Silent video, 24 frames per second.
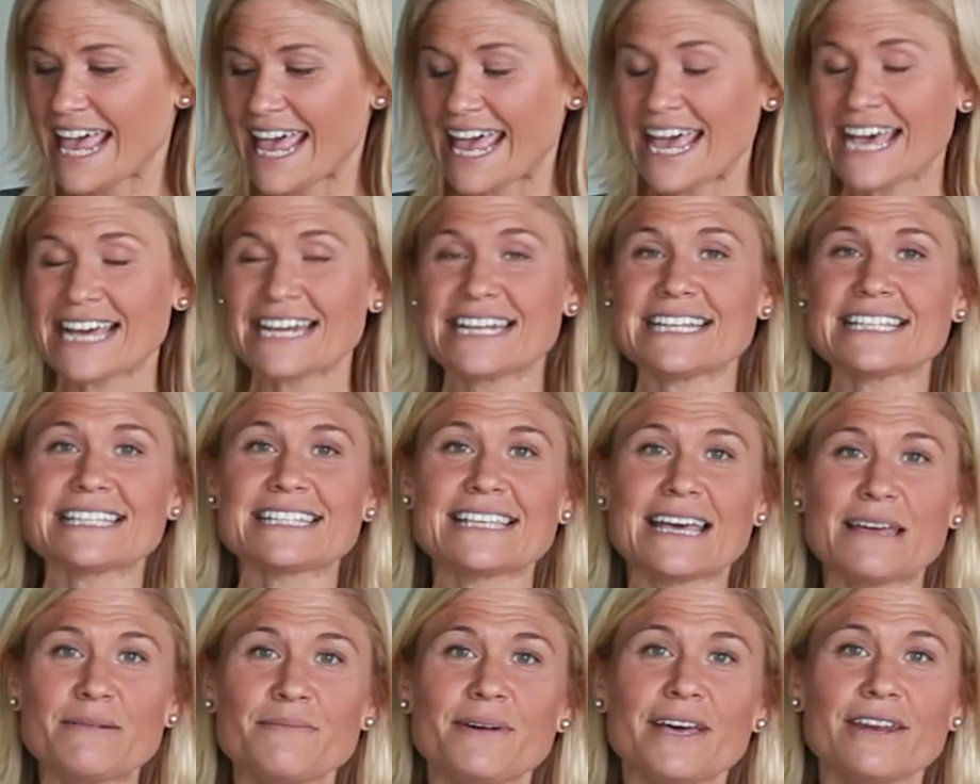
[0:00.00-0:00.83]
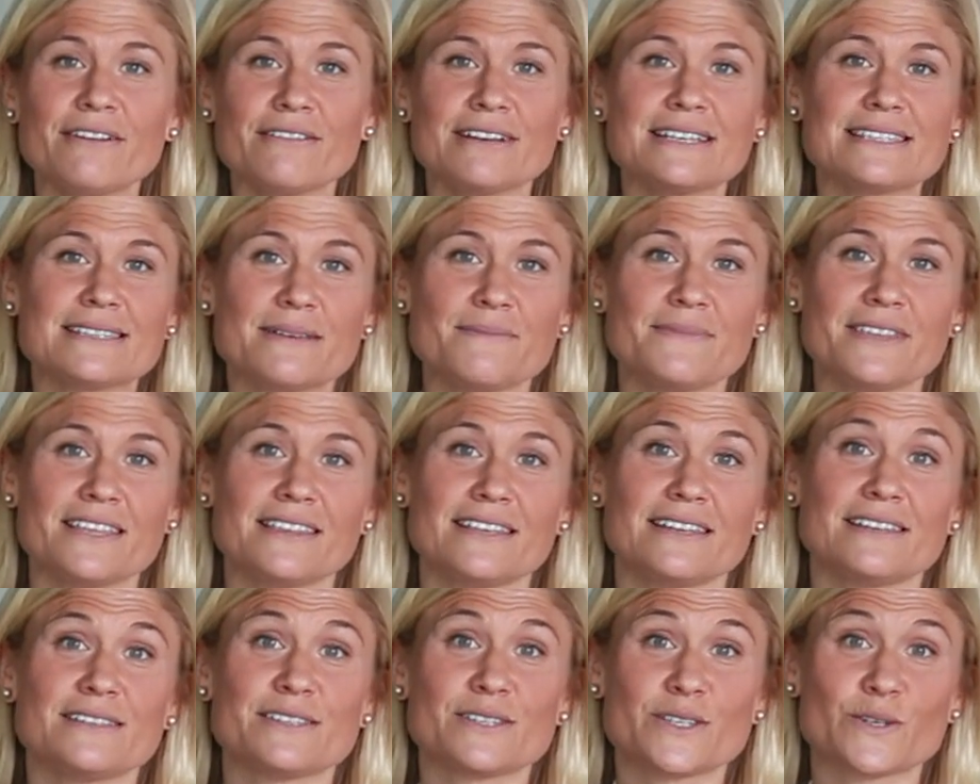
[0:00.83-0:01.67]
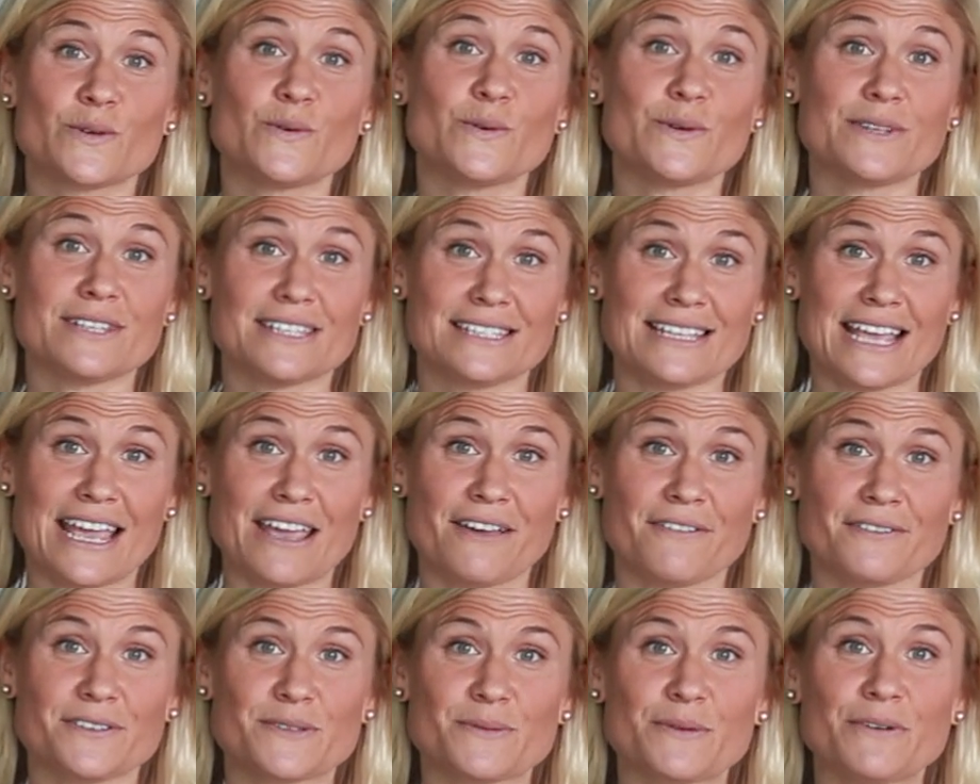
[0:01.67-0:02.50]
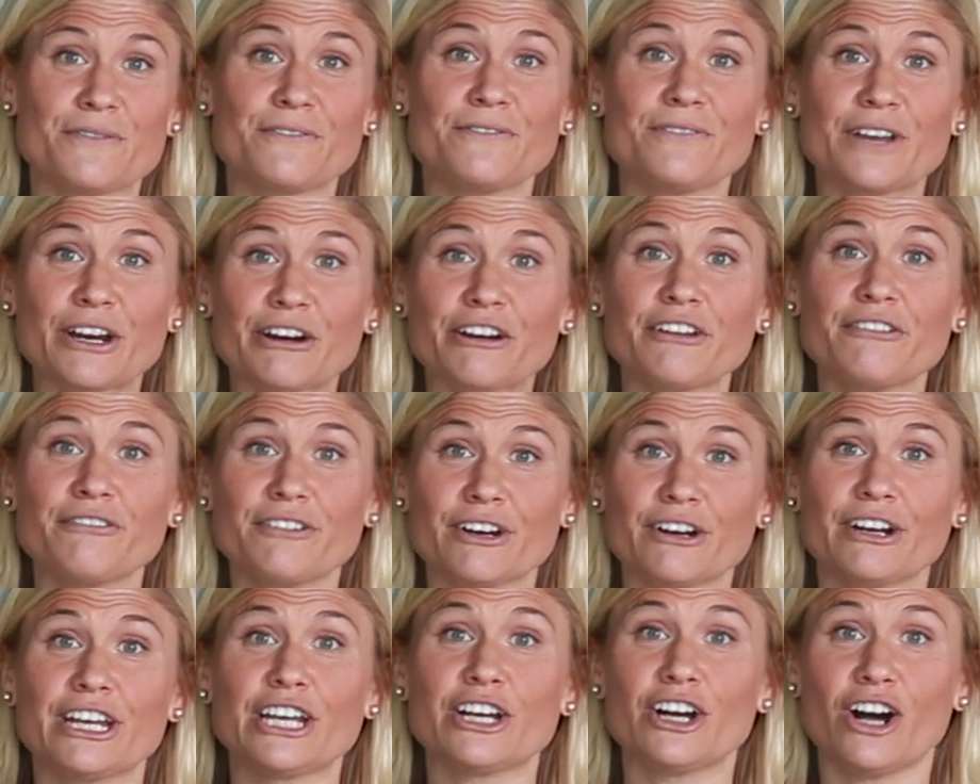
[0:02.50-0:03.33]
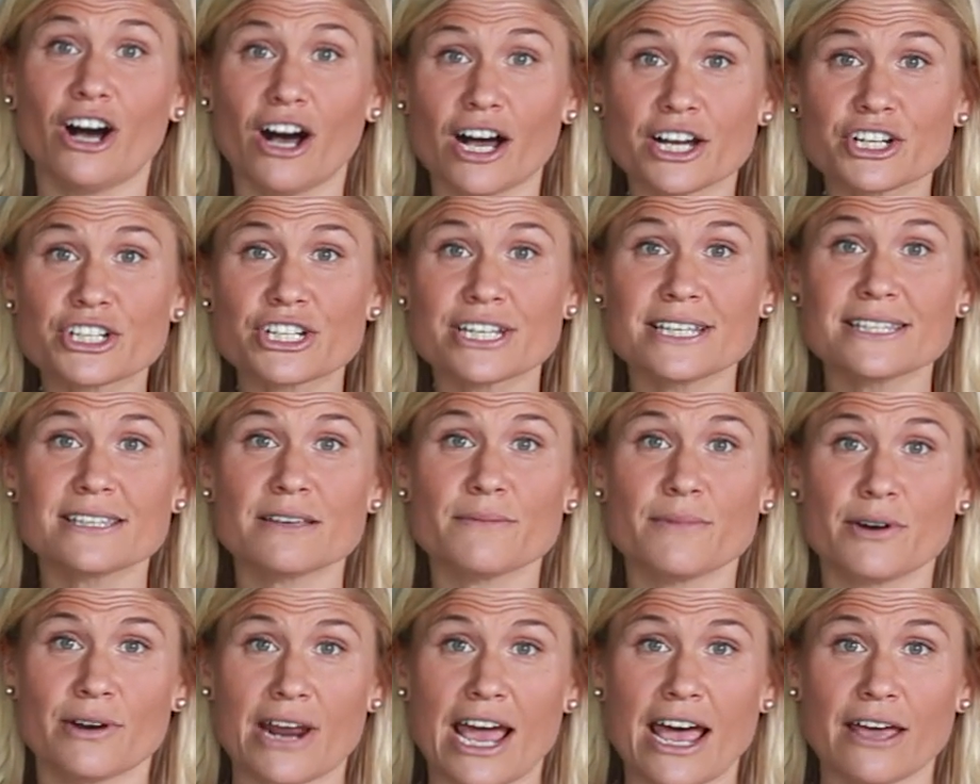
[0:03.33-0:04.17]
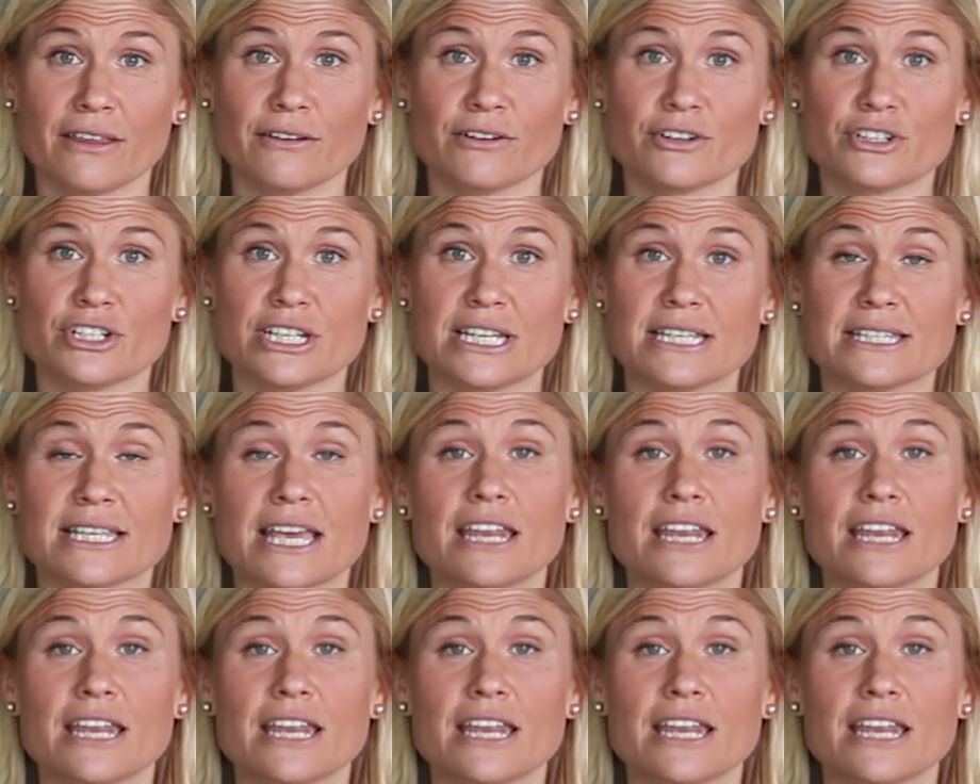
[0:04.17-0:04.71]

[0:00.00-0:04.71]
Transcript: And Sunbutter is something that is school safe, so we're very, very cautious about allergies.